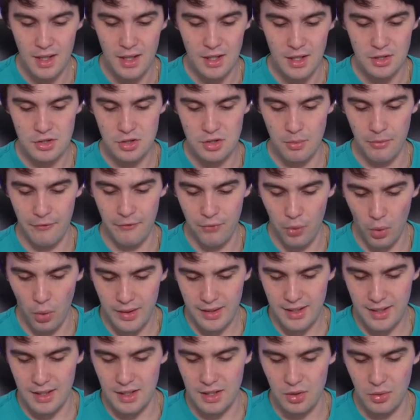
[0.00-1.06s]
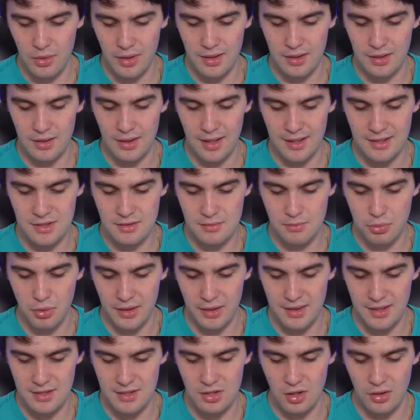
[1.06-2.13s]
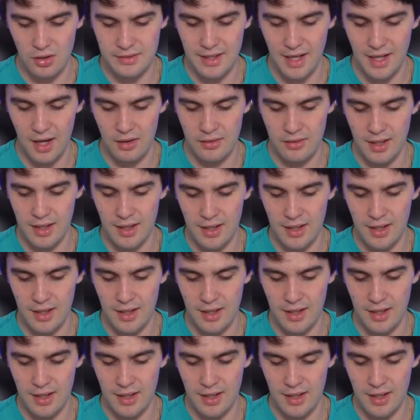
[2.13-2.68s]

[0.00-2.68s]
So before I get into it, let's break this all down.